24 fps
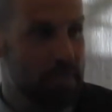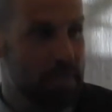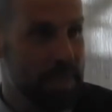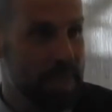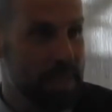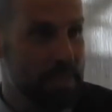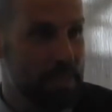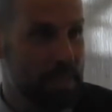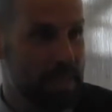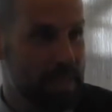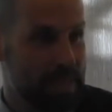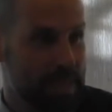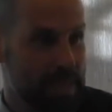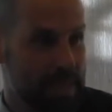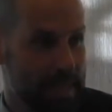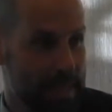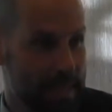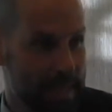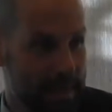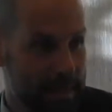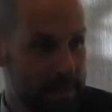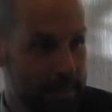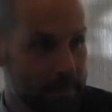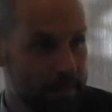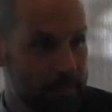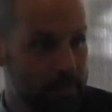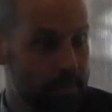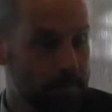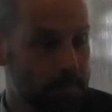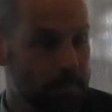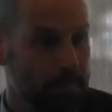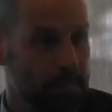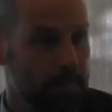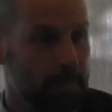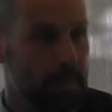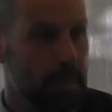statements in there.
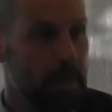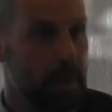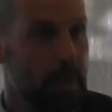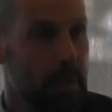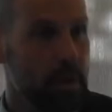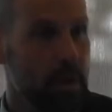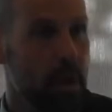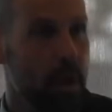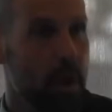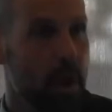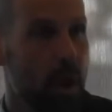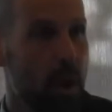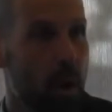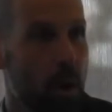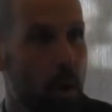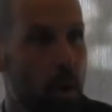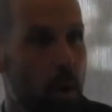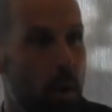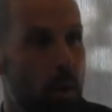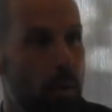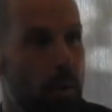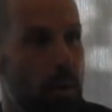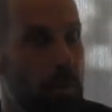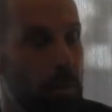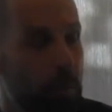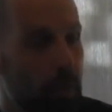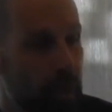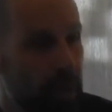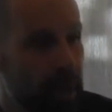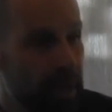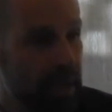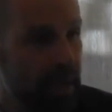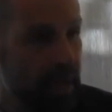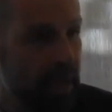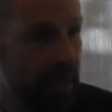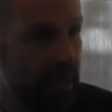The
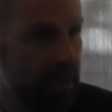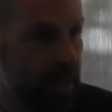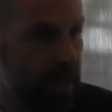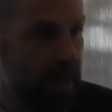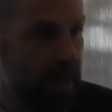point here